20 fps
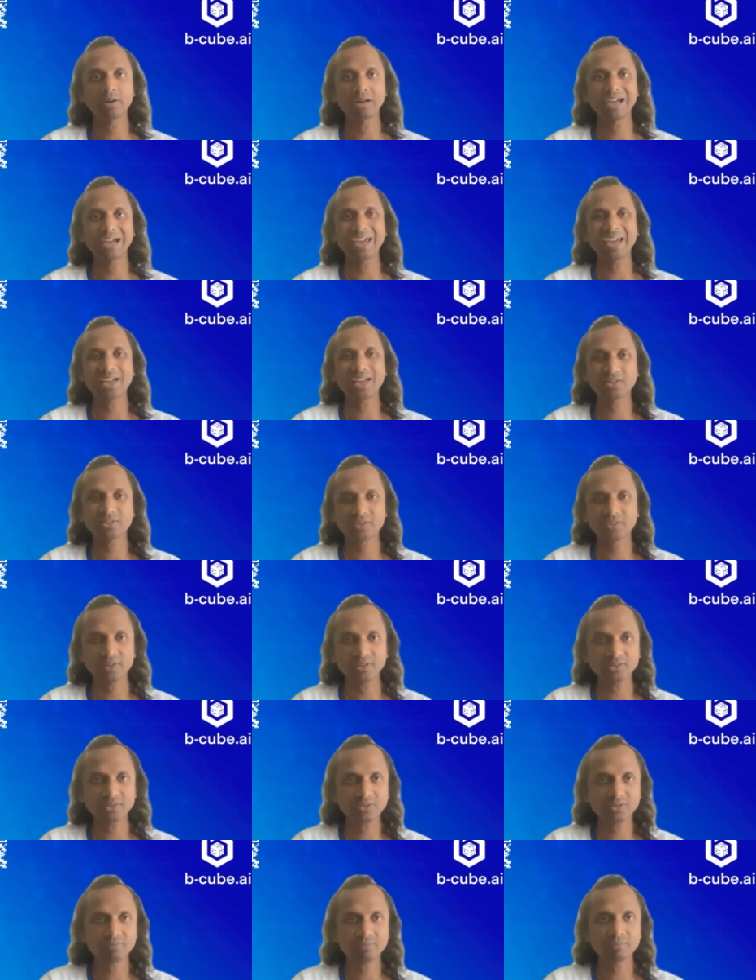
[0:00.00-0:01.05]

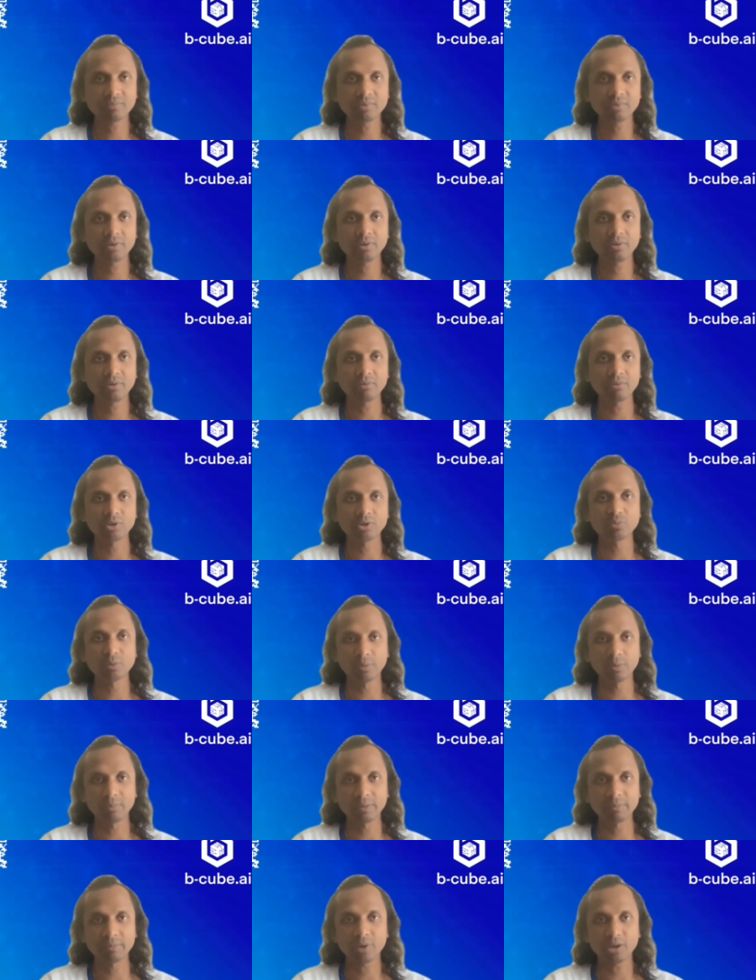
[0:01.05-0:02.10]
access which will
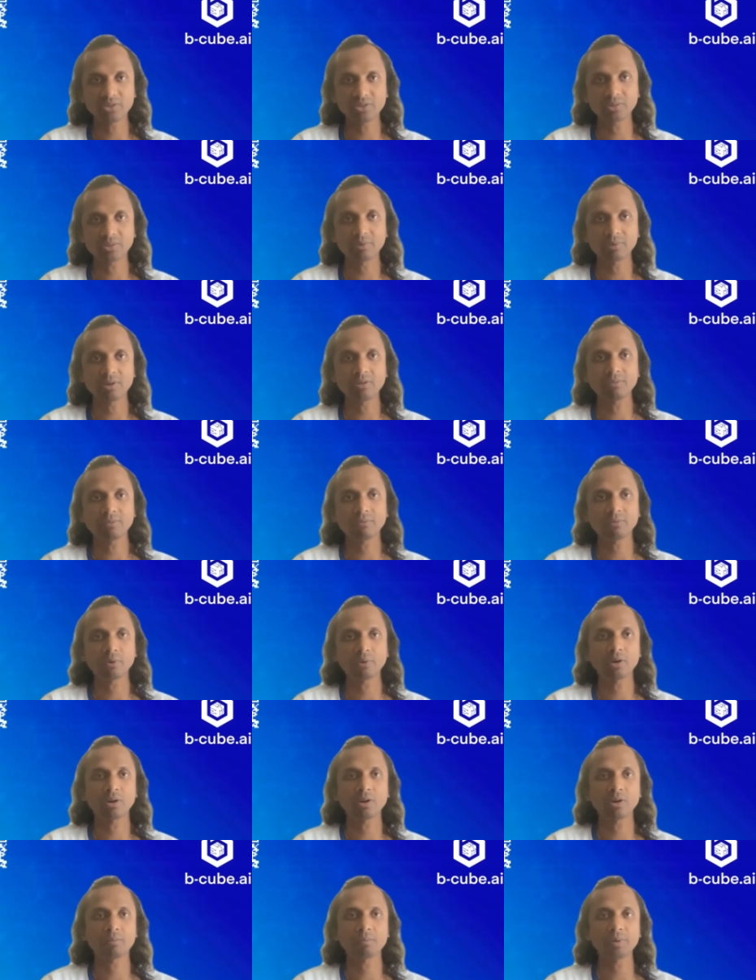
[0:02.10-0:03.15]
be possible
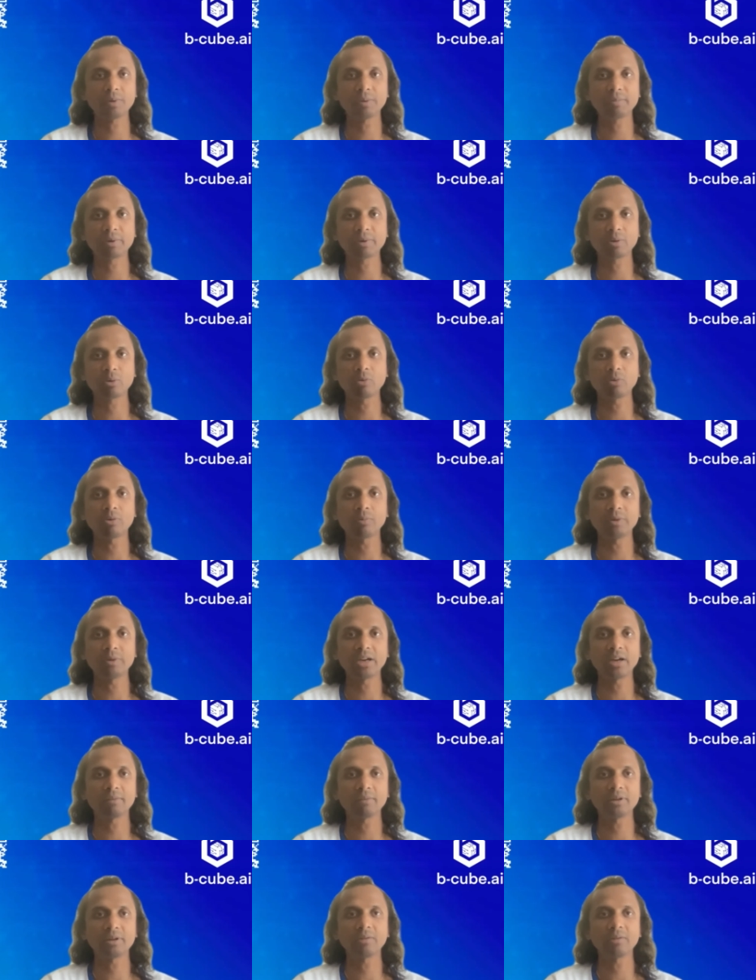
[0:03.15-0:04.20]
for people who will be
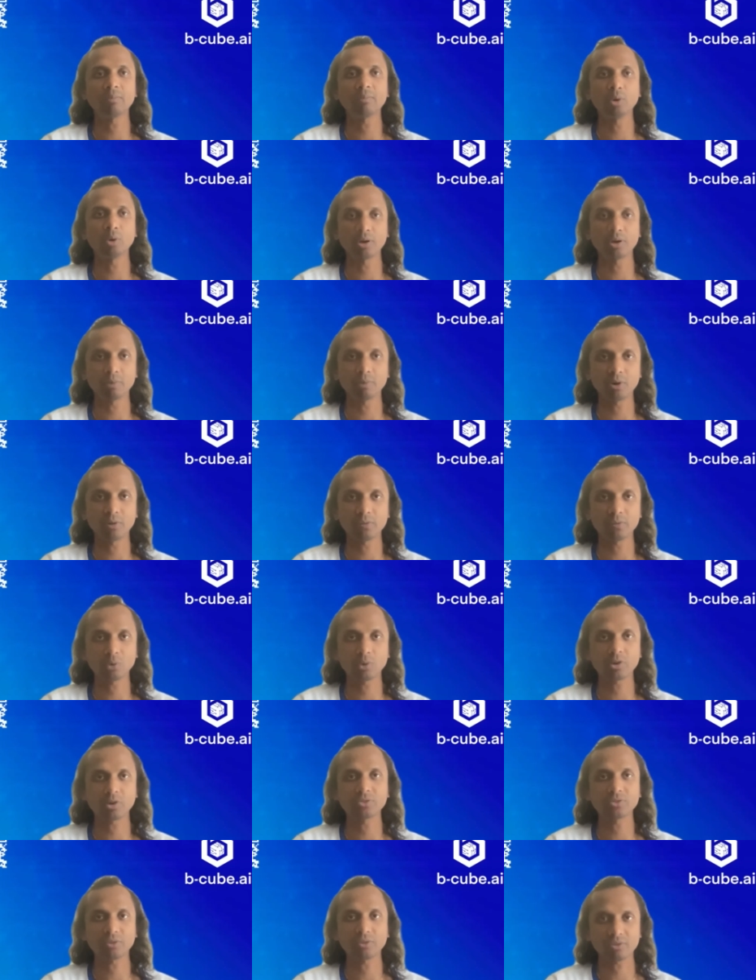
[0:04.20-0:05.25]
having more number of
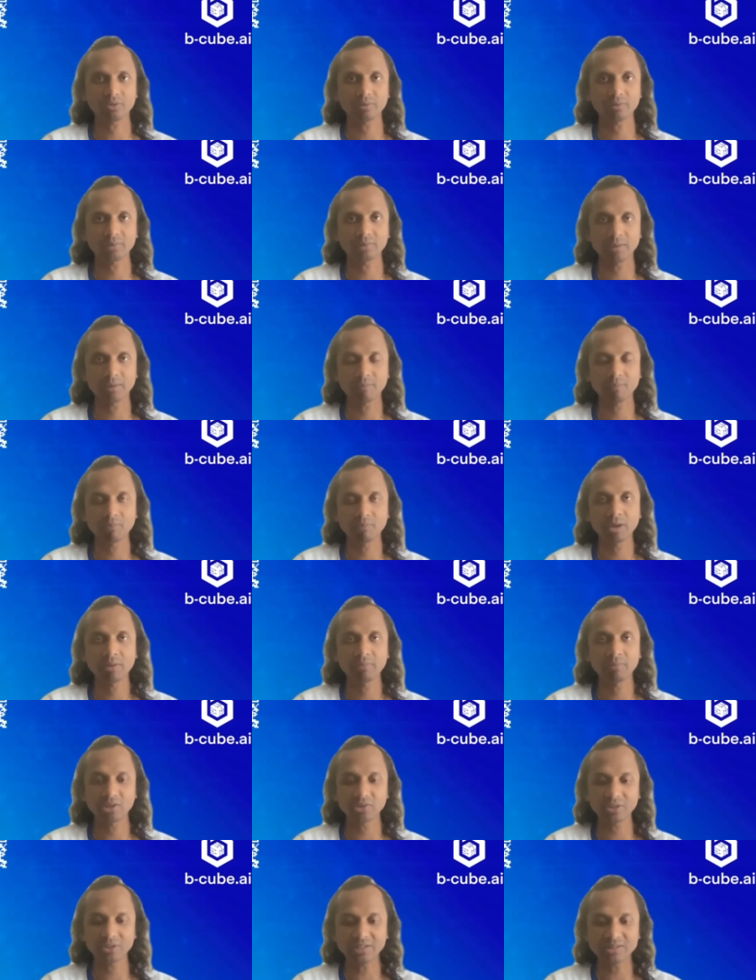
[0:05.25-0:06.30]
tokens or something.
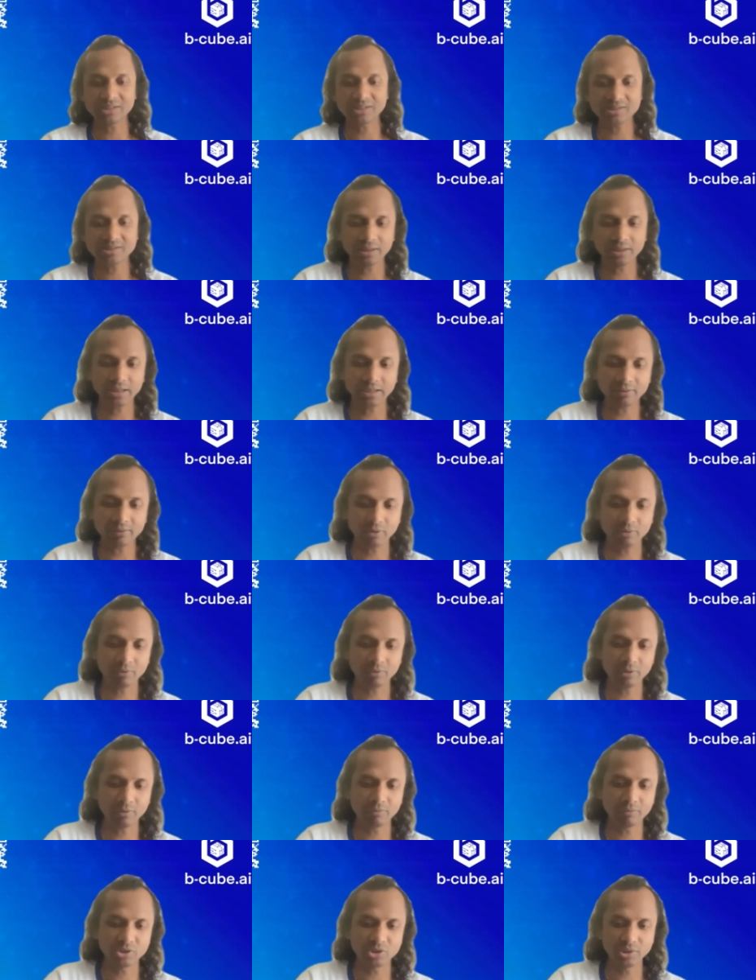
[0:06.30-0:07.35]
Because as I said, like,
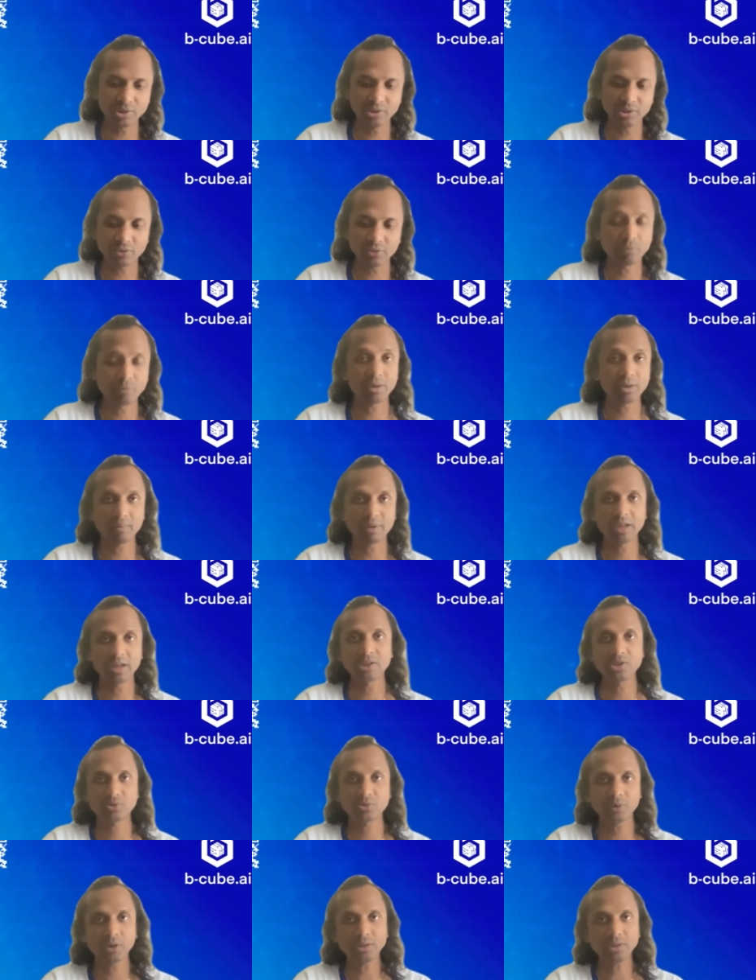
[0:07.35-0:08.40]
our vision is to become a
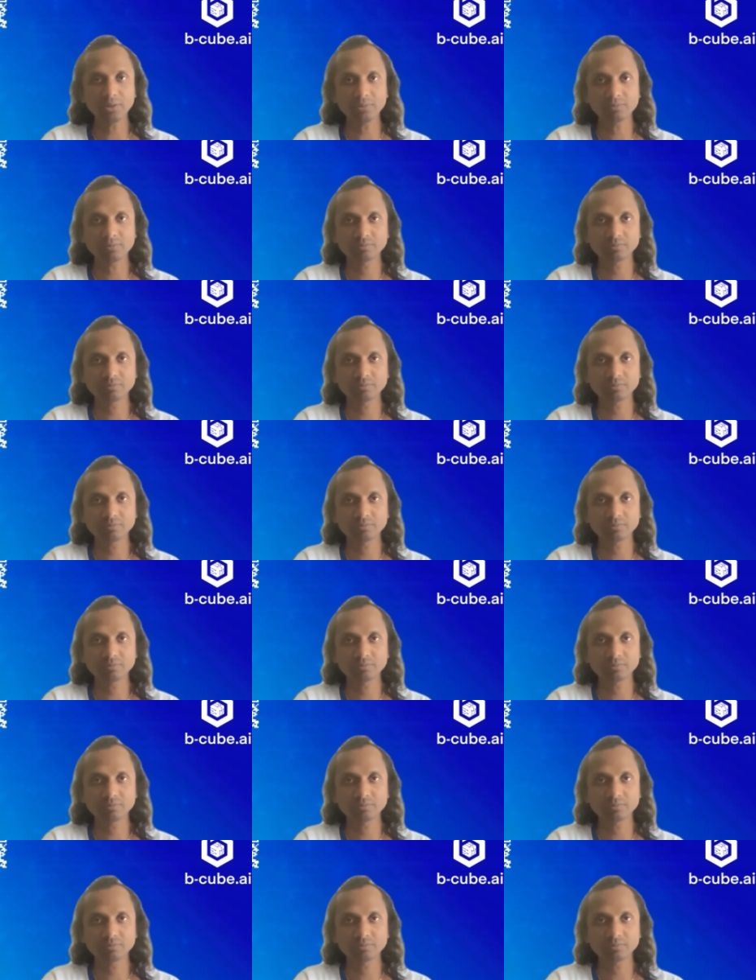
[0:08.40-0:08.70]
hedge fund.